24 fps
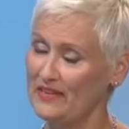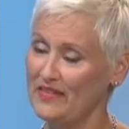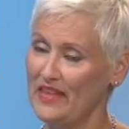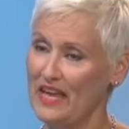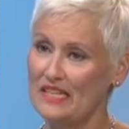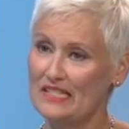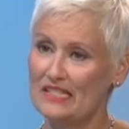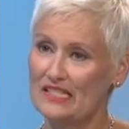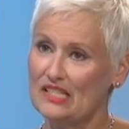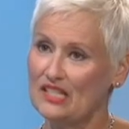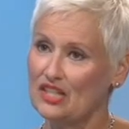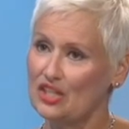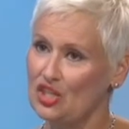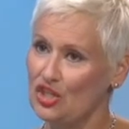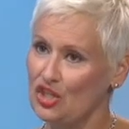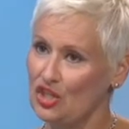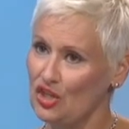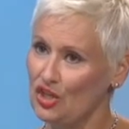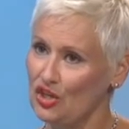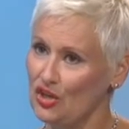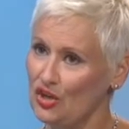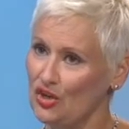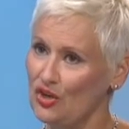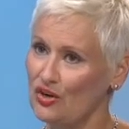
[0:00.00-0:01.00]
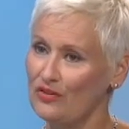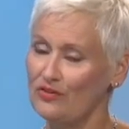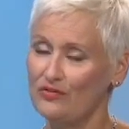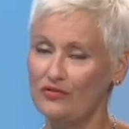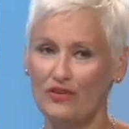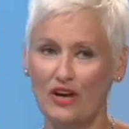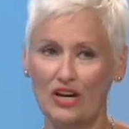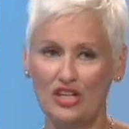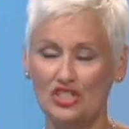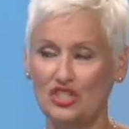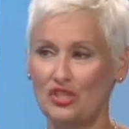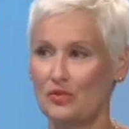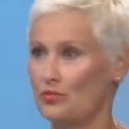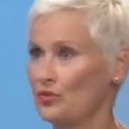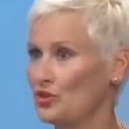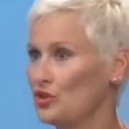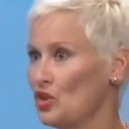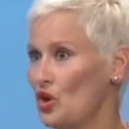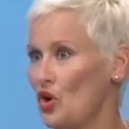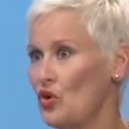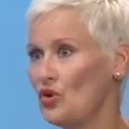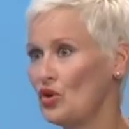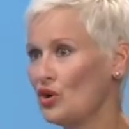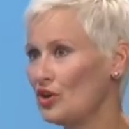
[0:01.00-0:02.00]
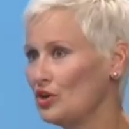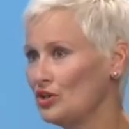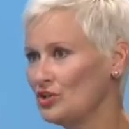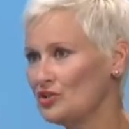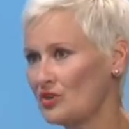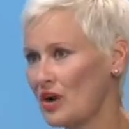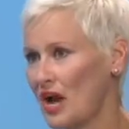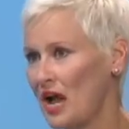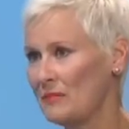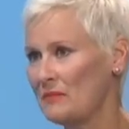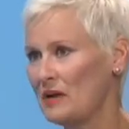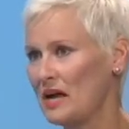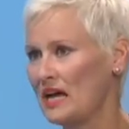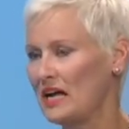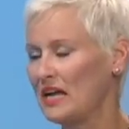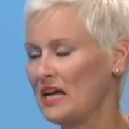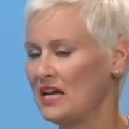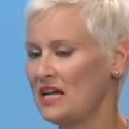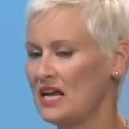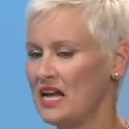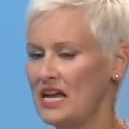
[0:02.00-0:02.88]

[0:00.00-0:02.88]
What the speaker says: in that secure friendship with no girl drama,